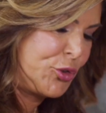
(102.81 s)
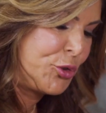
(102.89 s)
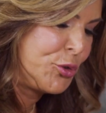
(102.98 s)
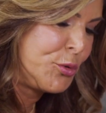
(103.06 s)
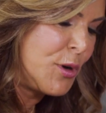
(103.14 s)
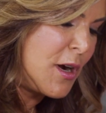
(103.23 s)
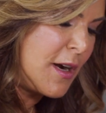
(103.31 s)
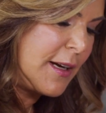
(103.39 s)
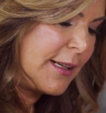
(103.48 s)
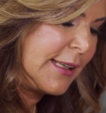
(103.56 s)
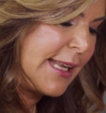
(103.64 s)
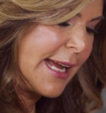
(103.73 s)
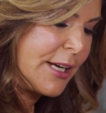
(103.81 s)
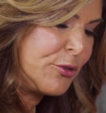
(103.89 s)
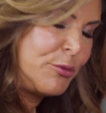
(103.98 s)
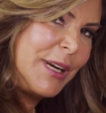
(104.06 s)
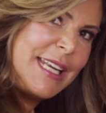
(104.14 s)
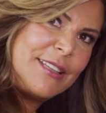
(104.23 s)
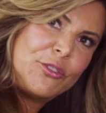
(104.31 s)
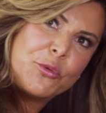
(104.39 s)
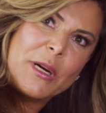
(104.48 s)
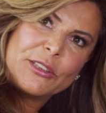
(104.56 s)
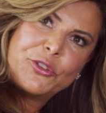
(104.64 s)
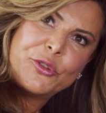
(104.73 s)
to like release
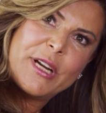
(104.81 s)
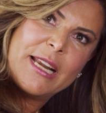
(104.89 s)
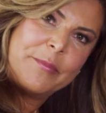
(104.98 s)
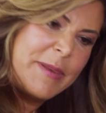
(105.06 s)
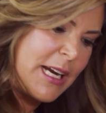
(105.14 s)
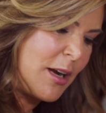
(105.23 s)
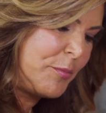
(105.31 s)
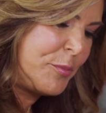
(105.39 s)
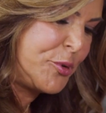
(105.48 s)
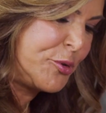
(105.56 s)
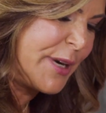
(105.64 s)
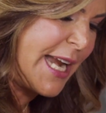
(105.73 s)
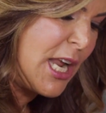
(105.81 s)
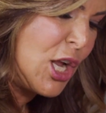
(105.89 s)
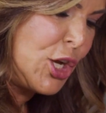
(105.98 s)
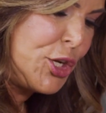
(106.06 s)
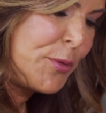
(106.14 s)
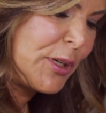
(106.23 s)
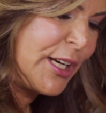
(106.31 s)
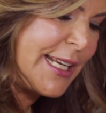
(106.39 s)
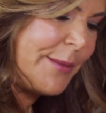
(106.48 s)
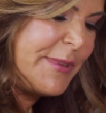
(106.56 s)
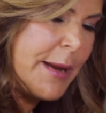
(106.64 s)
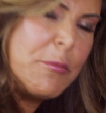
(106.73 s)
water and become puree. You want to
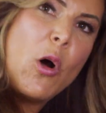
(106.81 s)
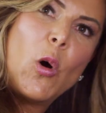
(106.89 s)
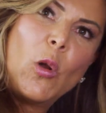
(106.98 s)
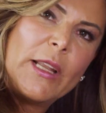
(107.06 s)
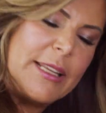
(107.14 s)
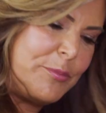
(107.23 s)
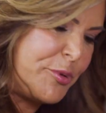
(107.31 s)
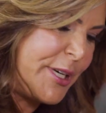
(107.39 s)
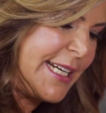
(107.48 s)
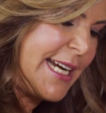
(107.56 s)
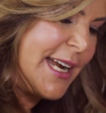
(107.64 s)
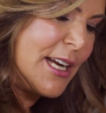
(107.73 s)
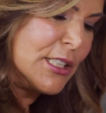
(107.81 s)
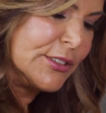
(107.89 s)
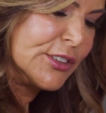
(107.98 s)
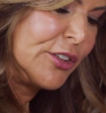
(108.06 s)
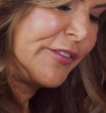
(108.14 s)
keep them whole and pretty. So